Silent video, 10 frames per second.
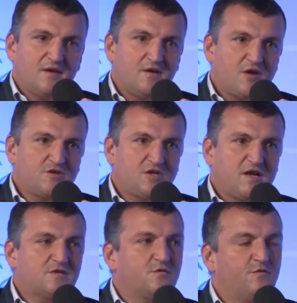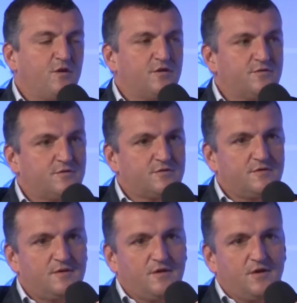not just to focus
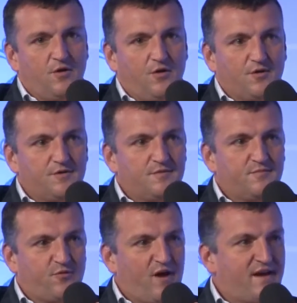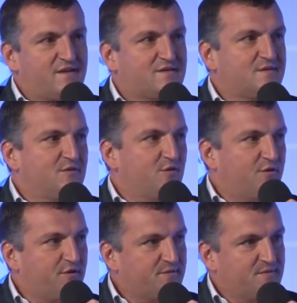on price
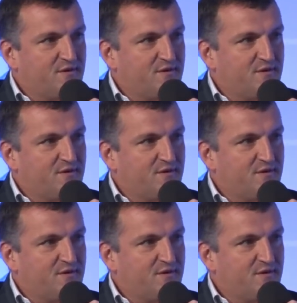or